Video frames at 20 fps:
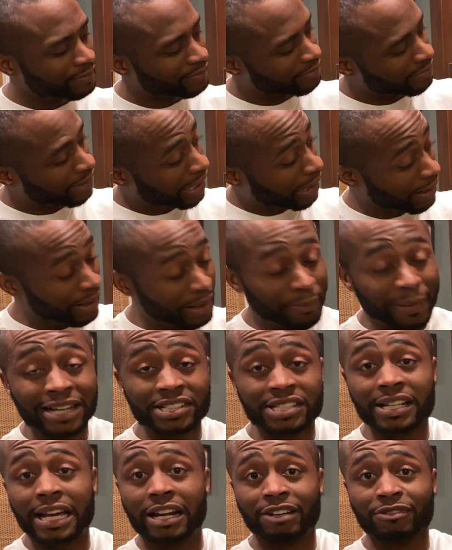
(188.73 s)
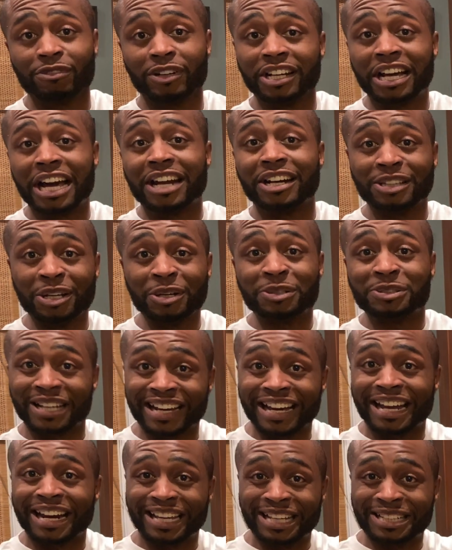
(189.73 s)
I'm actually running kind of low, so I
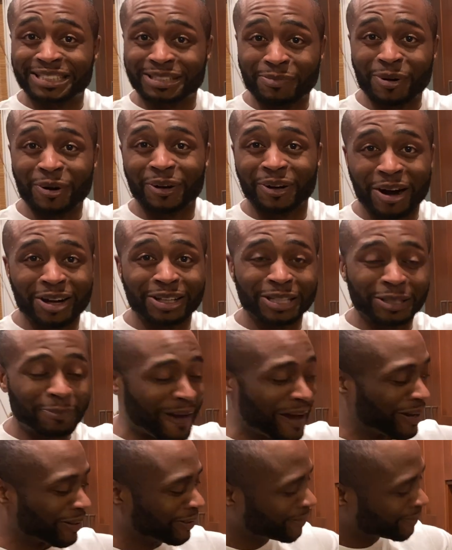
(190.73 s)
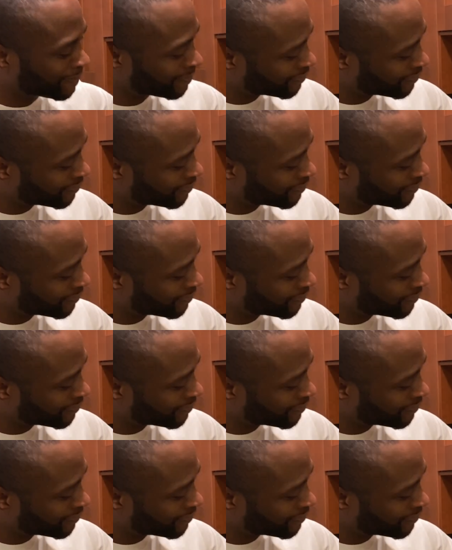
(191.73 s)
gotta get some more garlic powder.